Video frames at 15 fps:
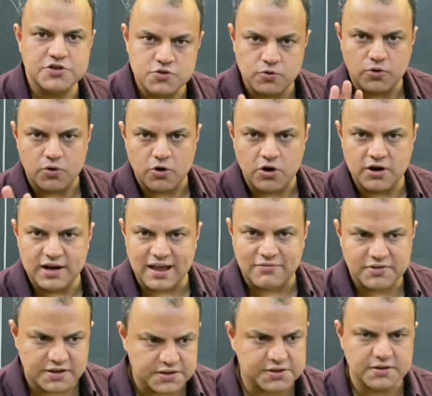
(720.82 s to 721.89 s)
store on an
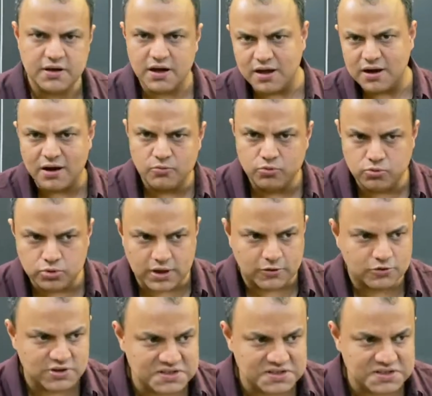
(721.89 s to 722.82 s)
average, around 2,000